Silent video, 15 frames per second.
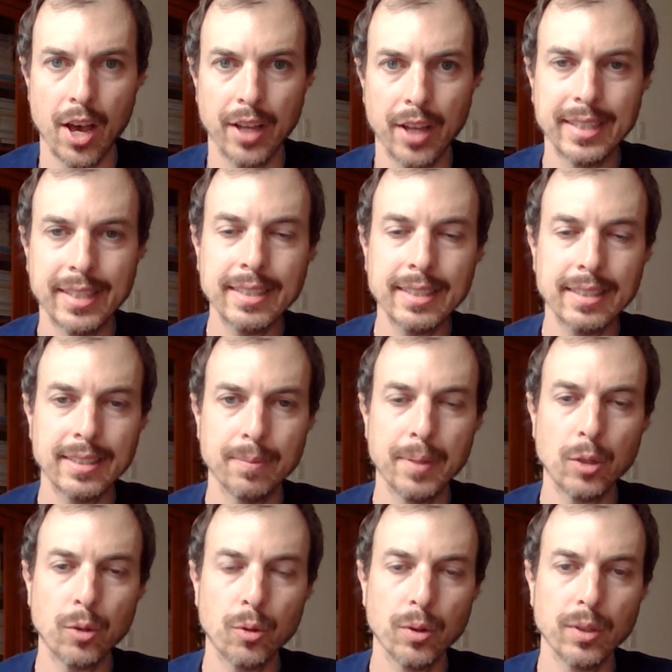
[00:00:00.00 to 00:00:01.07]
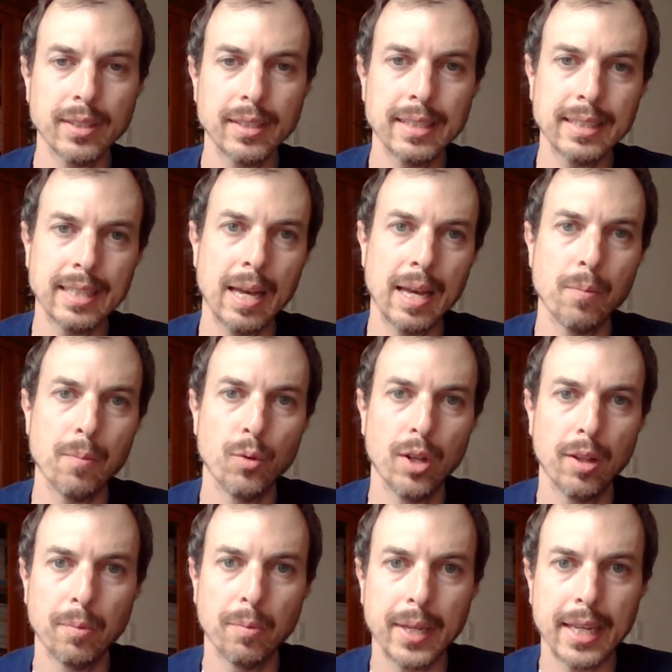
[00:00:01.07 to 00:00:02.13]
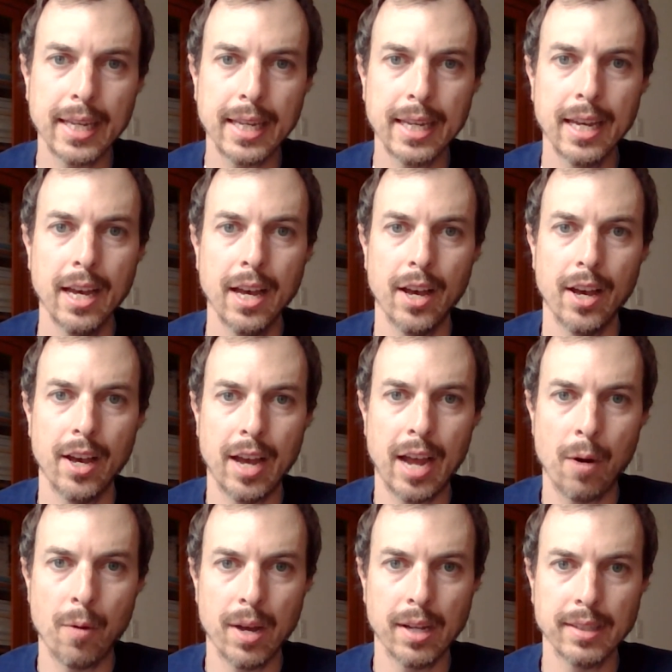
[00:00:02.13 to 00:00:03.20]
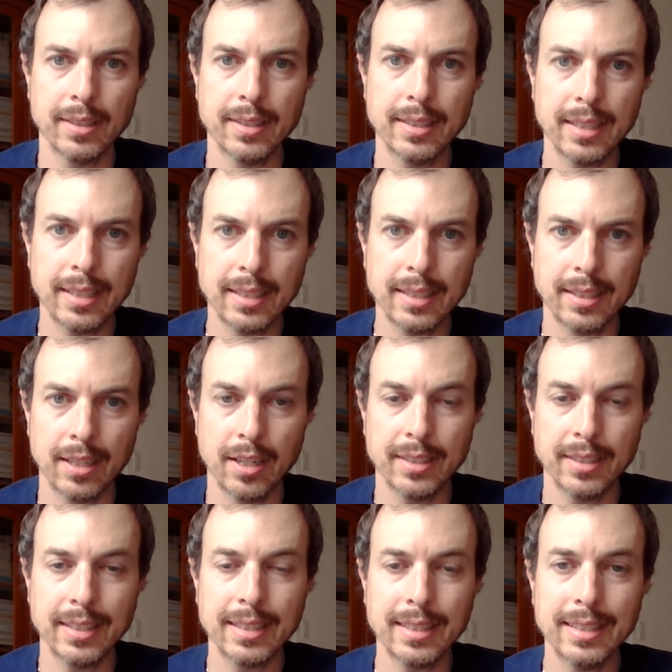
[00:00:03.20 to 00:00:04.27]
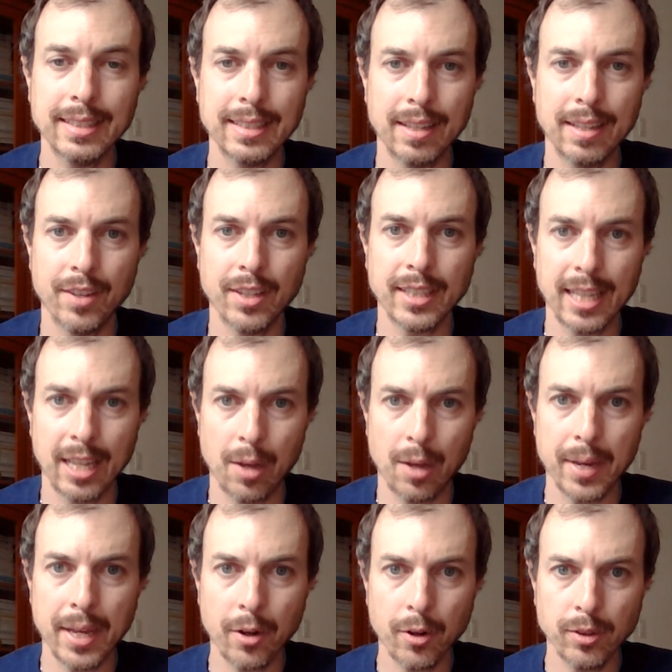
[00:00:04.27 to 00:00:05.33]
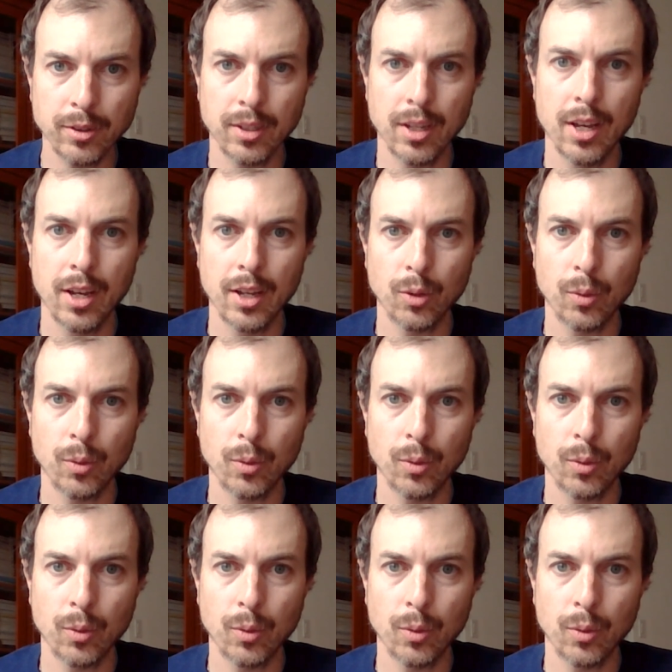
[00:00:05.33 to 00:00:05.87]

Uh, this metro system will be uh, around six, uh, 67 kilometers,